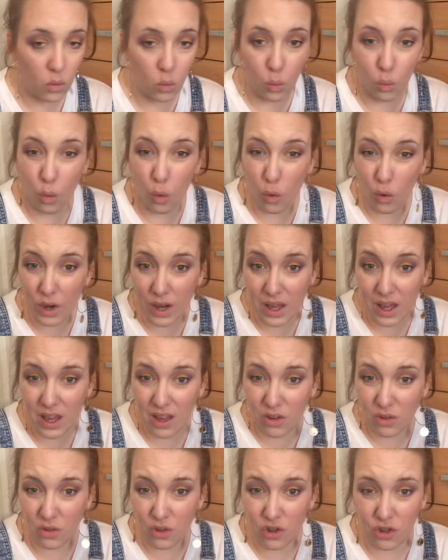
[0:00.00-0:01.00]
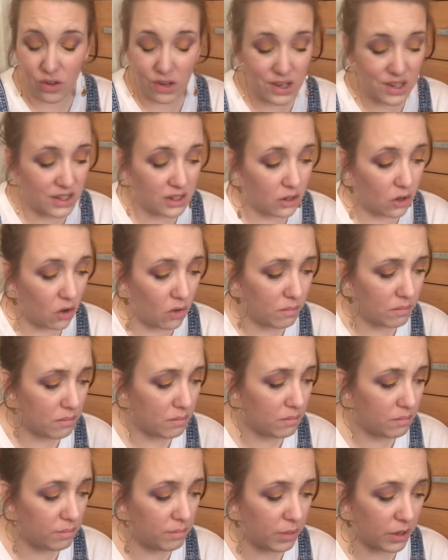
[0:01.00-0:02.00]
worn it or tried it
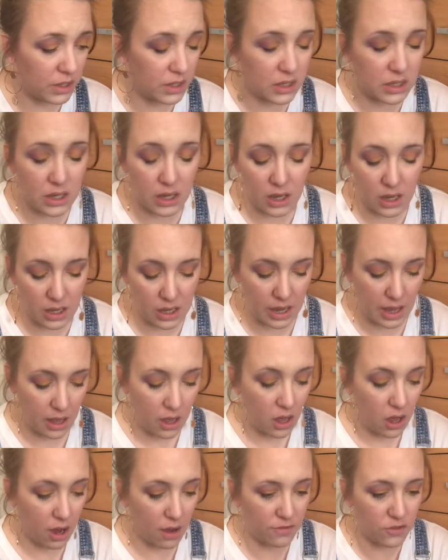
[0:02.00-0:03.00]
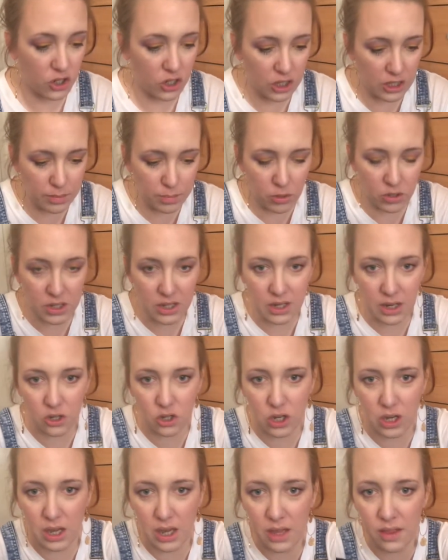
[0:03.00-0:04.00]
on, but yeah, I've just spotted,
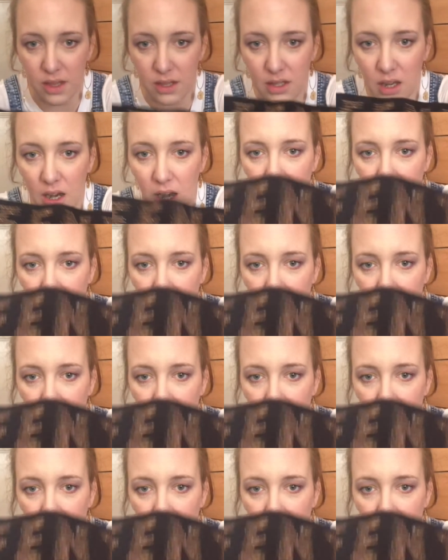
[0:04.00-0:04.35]
actually, there's a